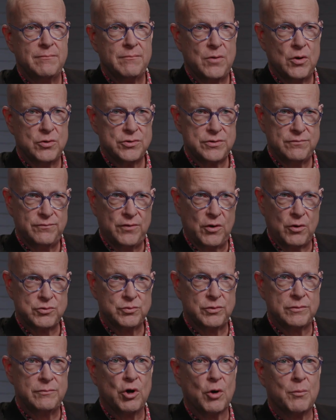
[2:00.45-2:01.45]
most
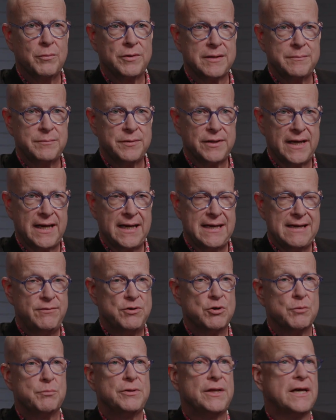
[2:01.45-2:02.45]
folks would normally play if
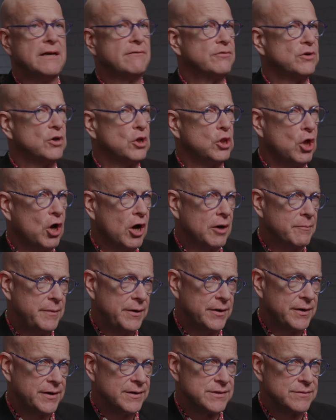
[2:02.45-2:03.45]
you're playing for long
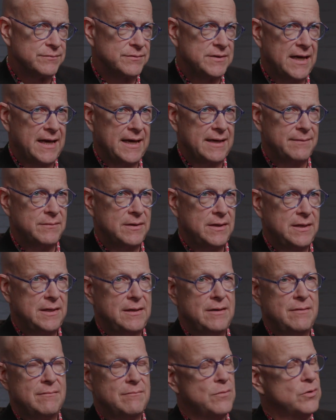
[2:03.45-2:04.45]
periods of time.
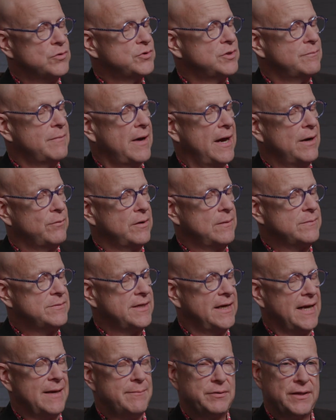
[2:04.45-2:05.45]
Most of my rims
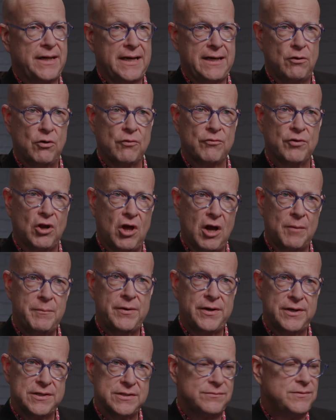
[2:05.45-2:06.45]
that I play over long
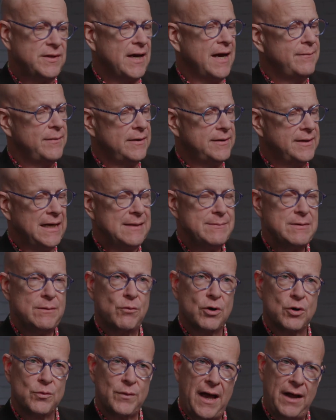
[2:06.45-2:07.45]
periods of time, they tend to be
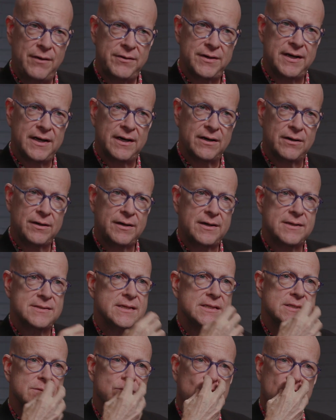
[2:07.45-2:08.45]
more rounded here because
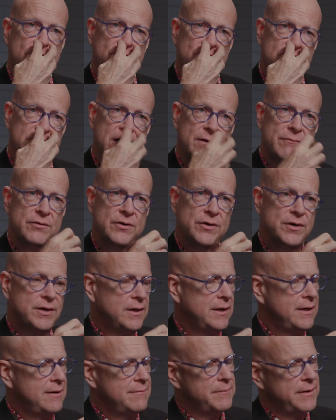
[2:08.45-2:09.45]
it's more for comfort.
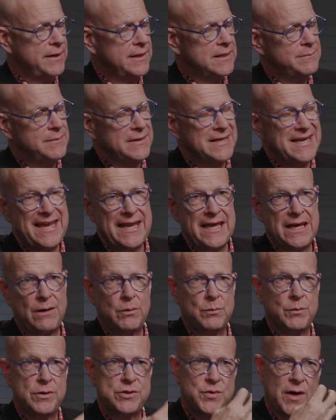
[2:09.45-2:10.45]
But in the beginning,
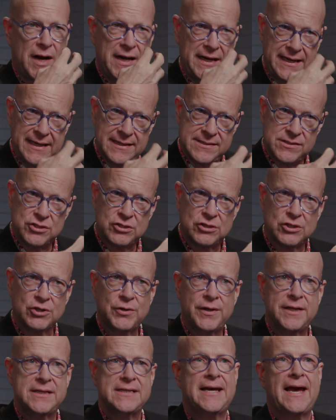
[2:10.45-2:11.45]
when we're trying to get
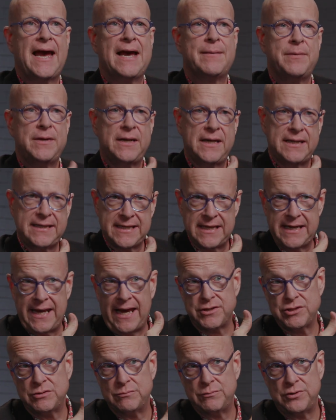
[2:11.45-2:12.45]
slurring to happen and
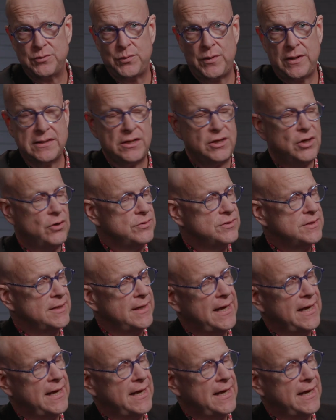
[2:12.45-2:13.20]
connection between the notes to